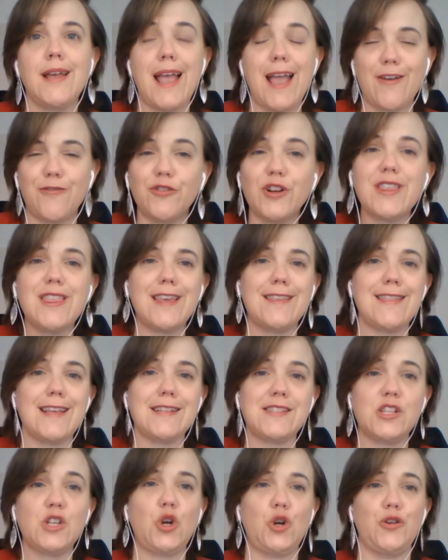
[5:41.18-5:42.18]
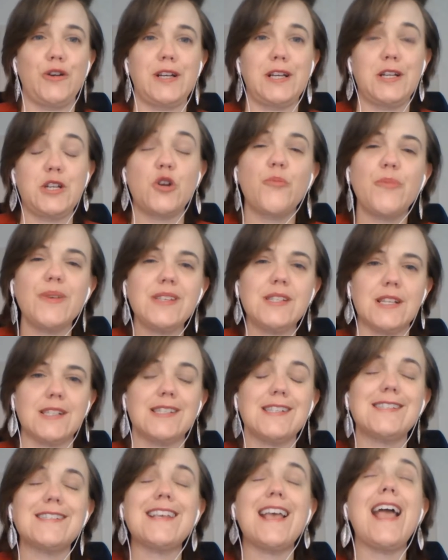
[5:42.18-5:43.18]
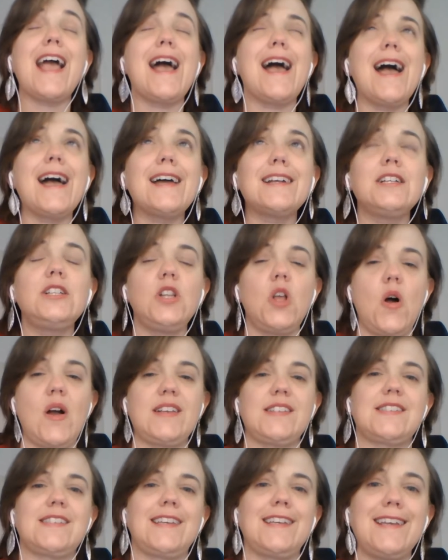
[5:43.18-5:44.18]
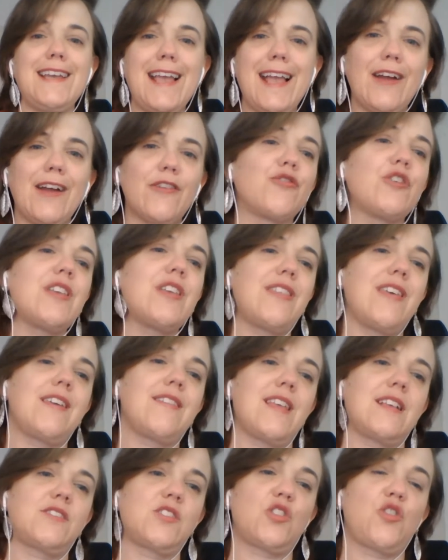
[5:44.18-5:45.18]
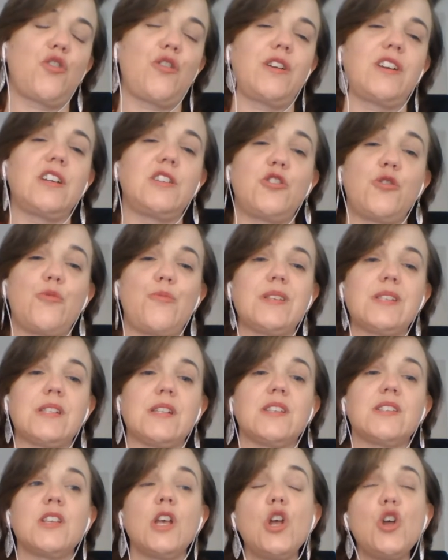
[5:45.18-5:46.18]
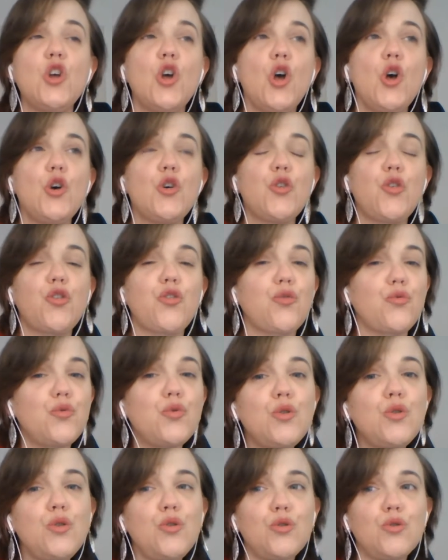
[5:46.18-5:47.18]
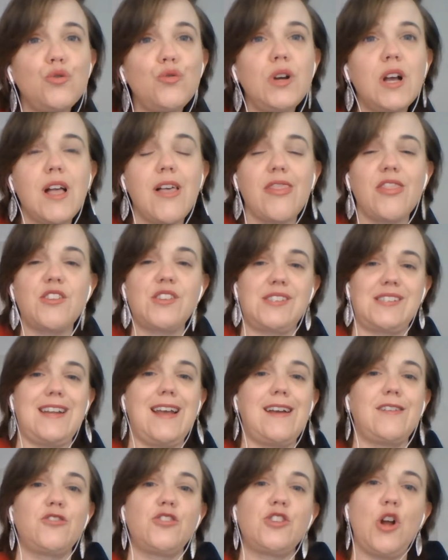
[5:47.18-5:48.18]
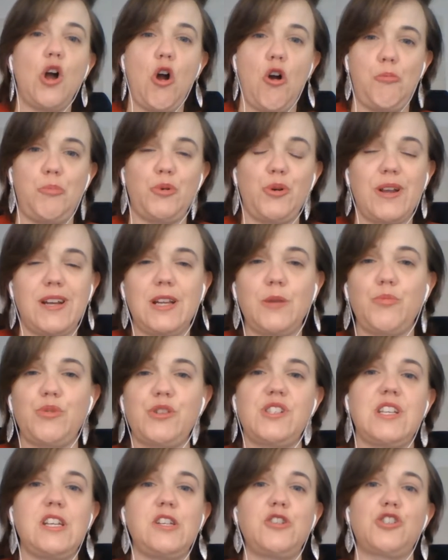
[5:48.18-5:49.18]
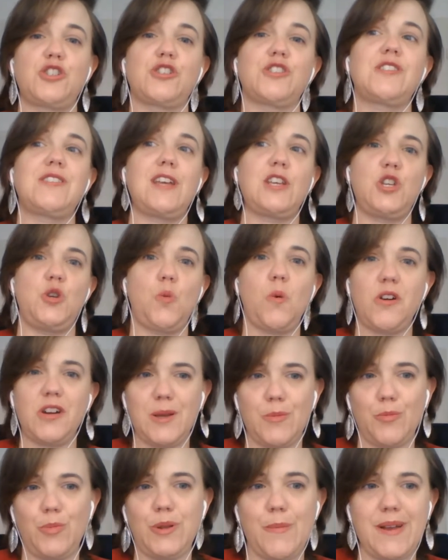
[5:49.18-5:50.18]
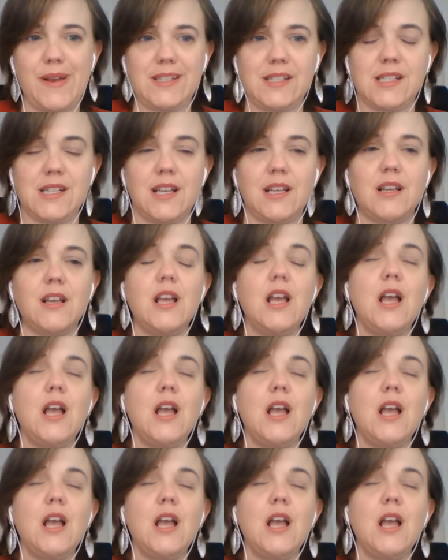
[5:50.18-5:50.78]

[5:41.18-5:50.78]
everything that's occurring in your business. It's analyzing everything that's occurring in your business through the standard operating procedures that you are implementing,